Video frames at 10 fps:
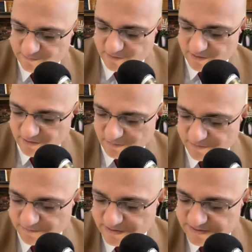a couple
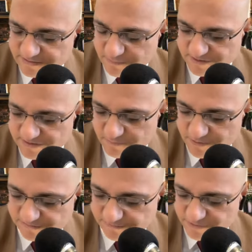of weeks ago. We had a
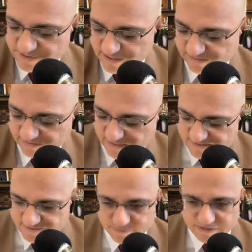wonderful chat
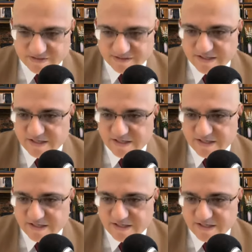last week.